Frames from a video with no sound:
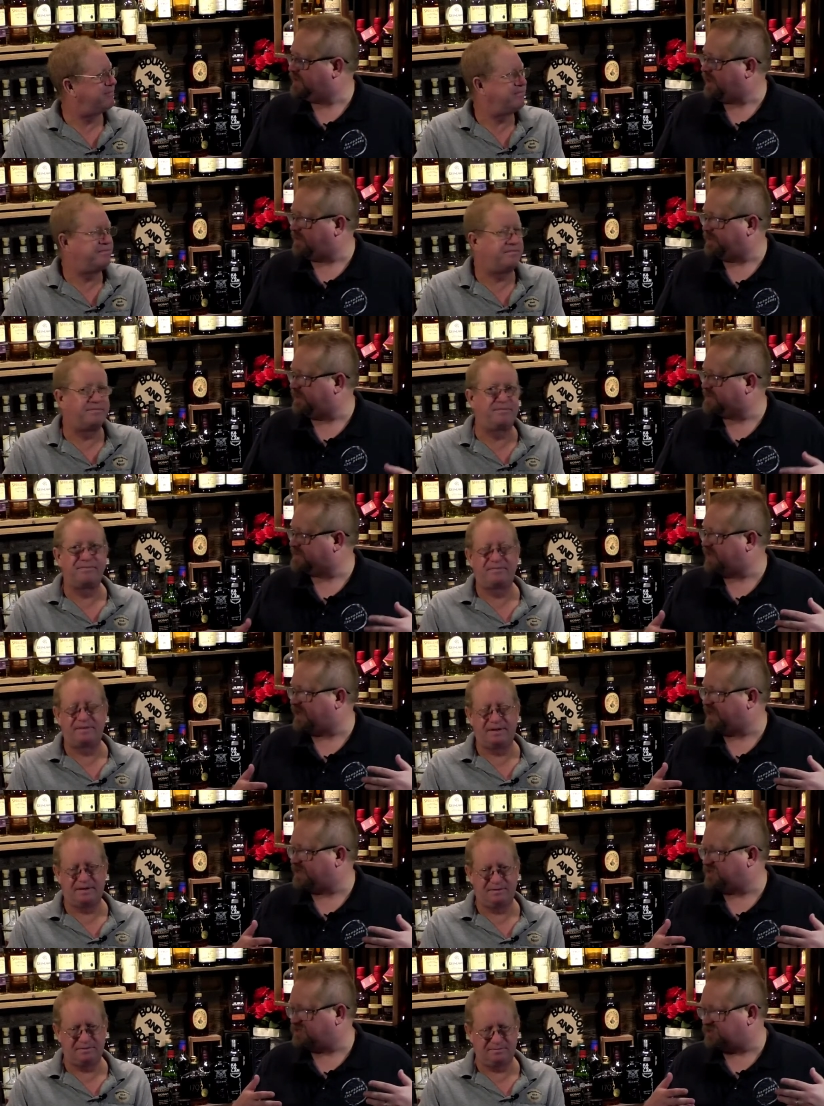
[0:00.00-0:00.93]
Speaker 1: I mean, it's
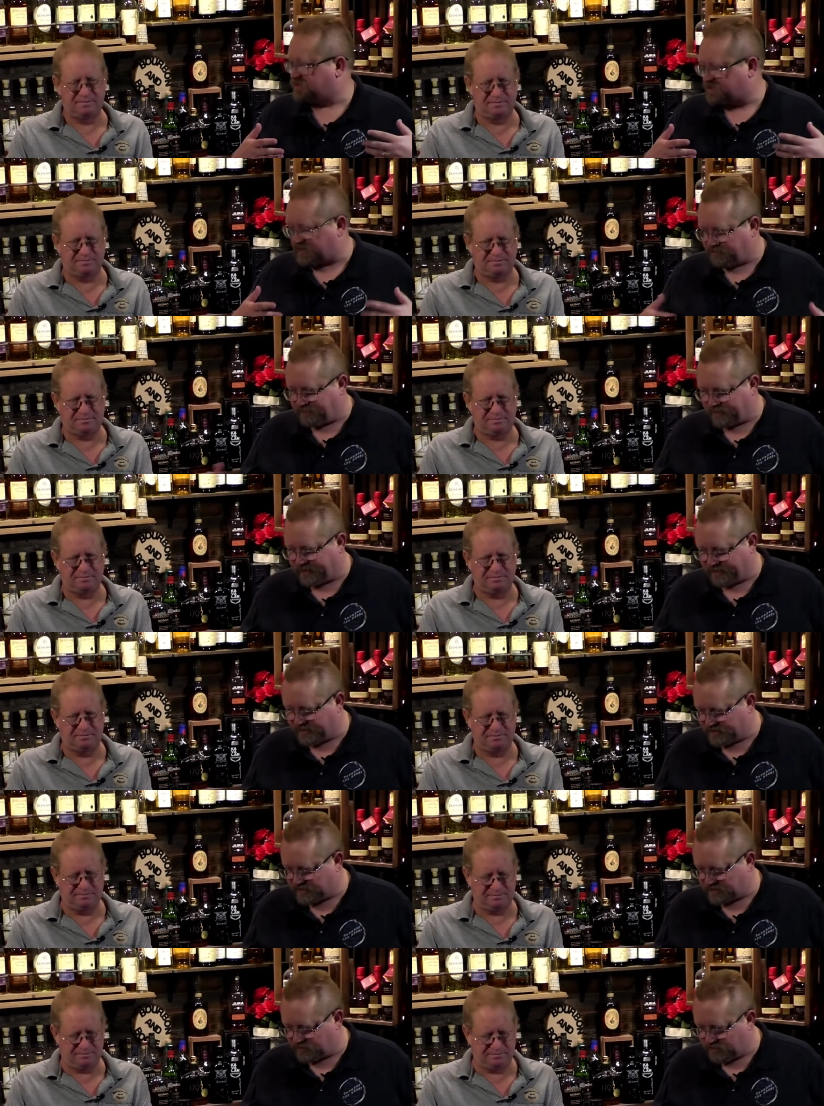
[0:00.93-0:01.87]
not
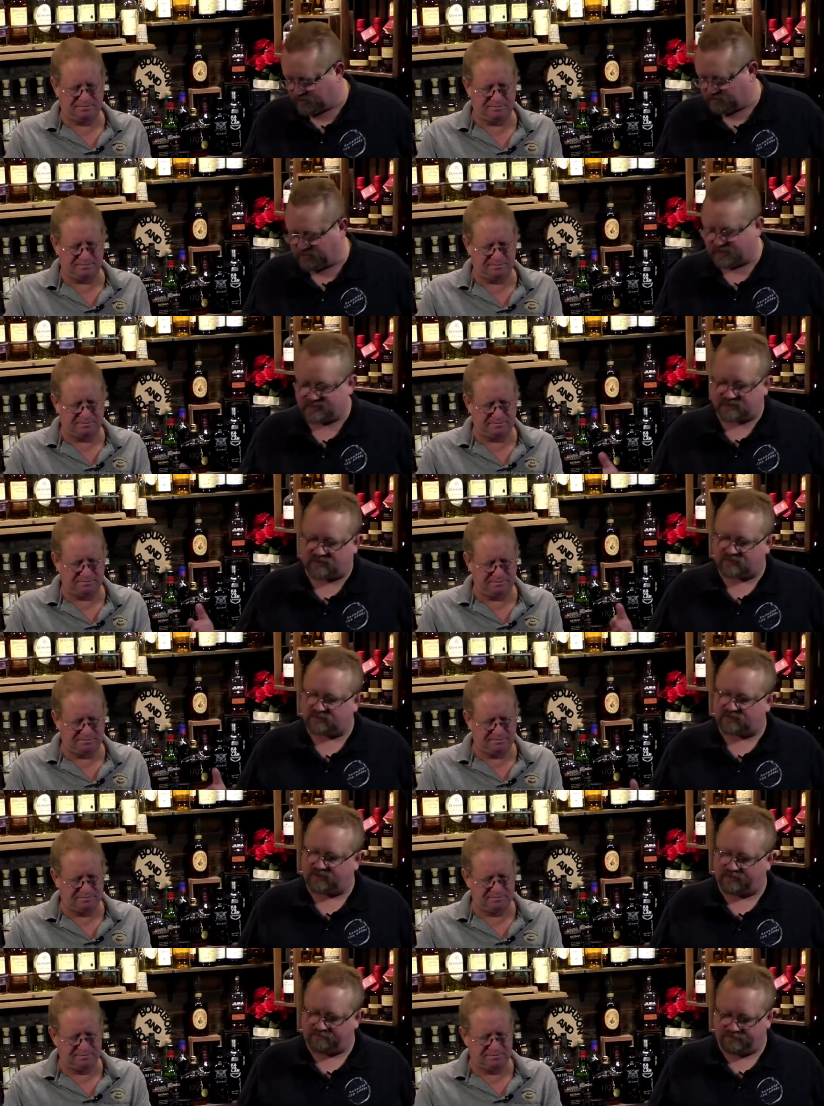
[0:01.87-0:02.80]
completely smooth, but it's
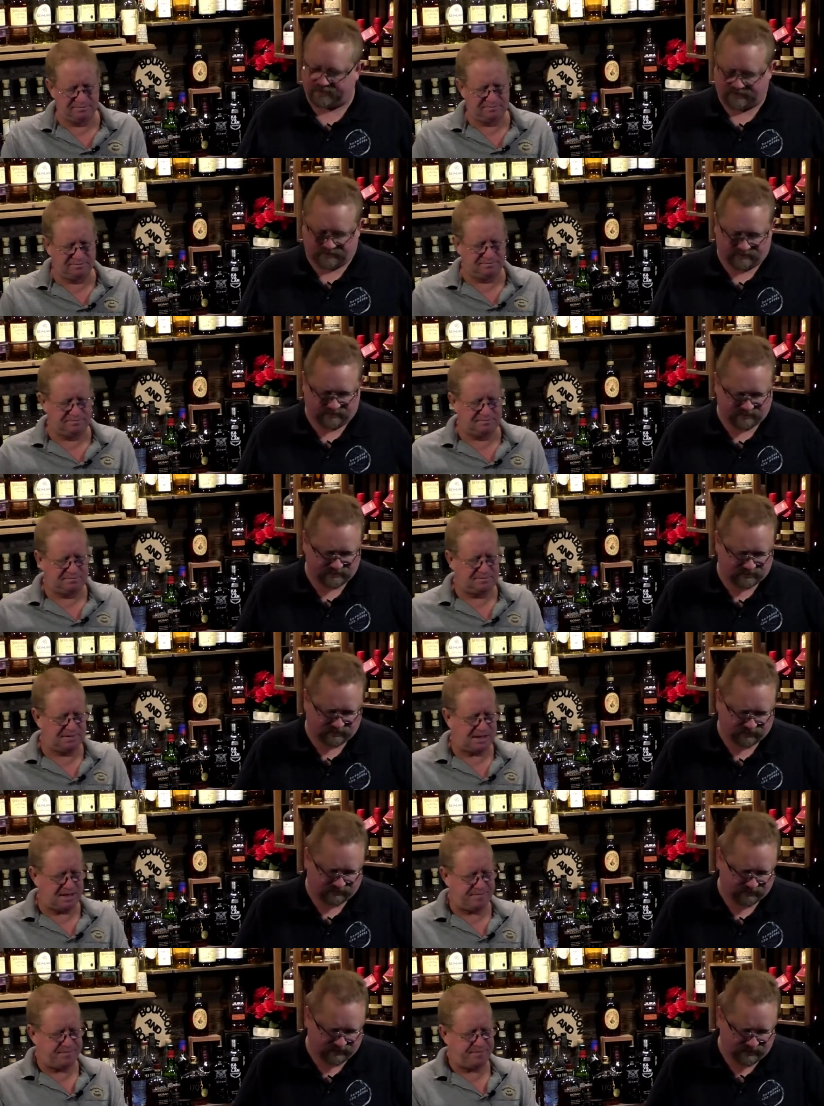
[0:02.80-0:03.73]
also not bitter.
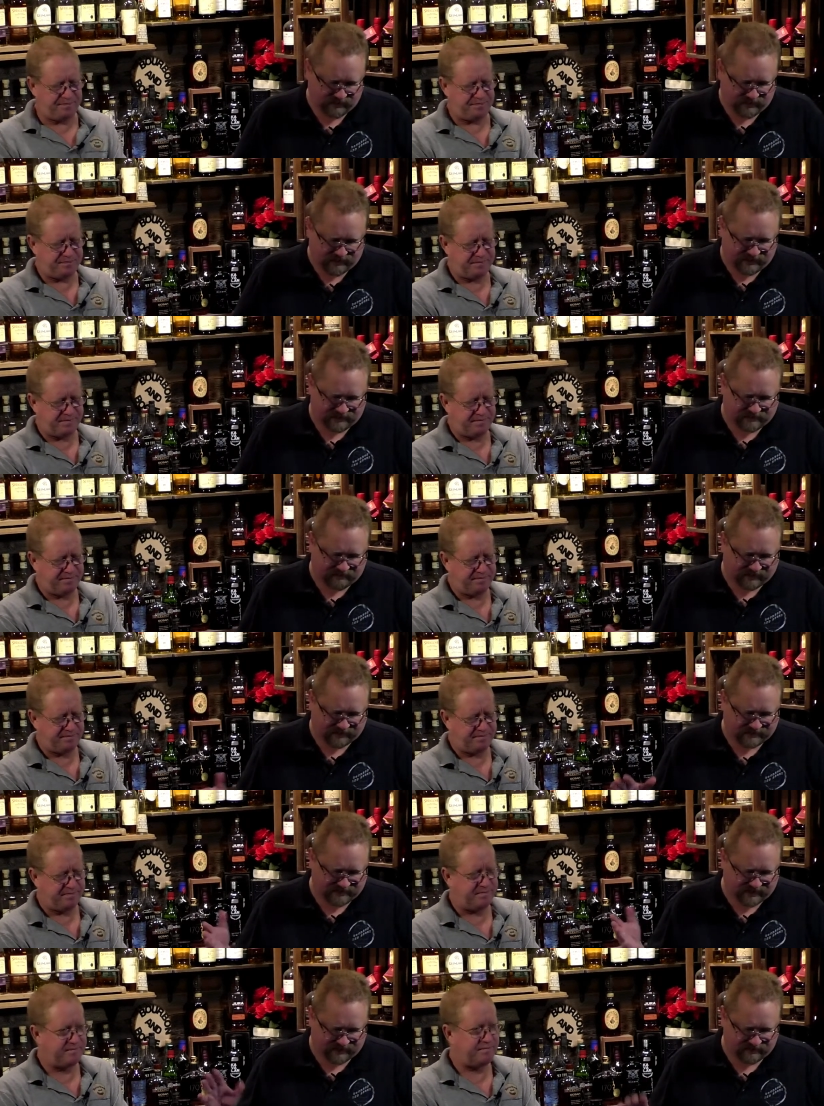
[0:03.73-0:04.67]
So it's my
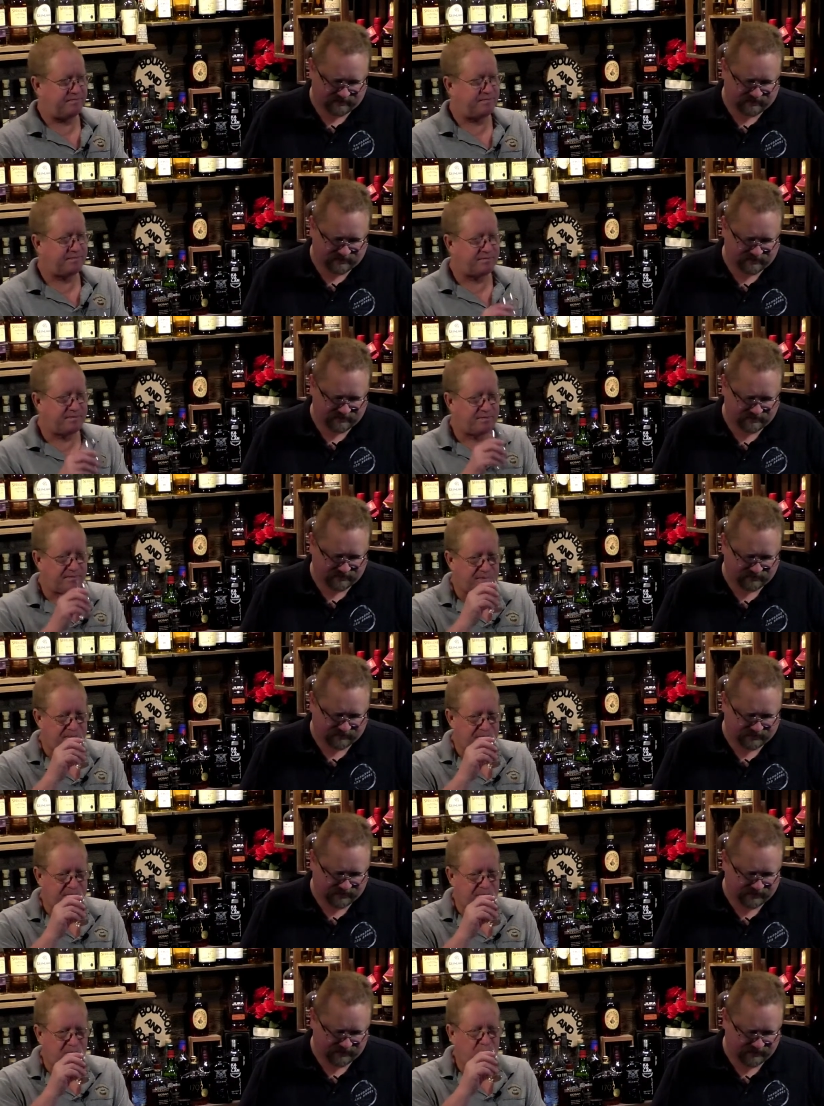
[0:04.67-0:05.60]
standard
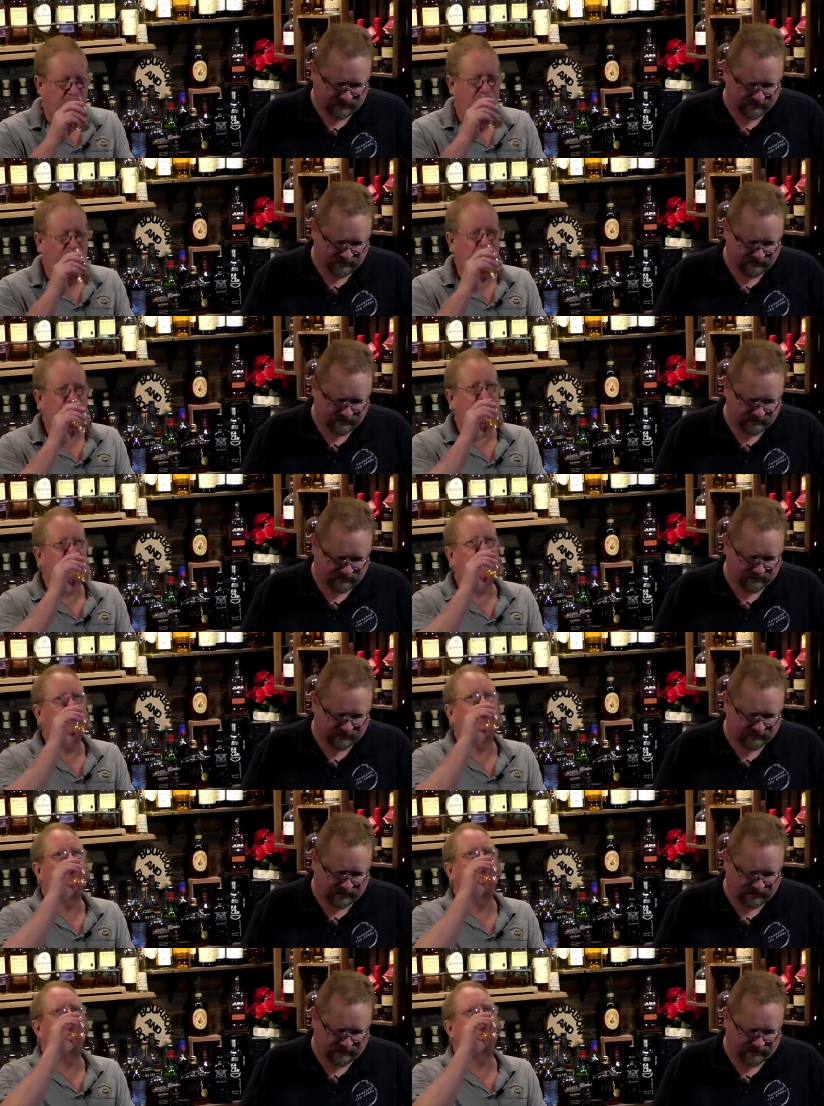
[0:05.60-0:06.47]
three on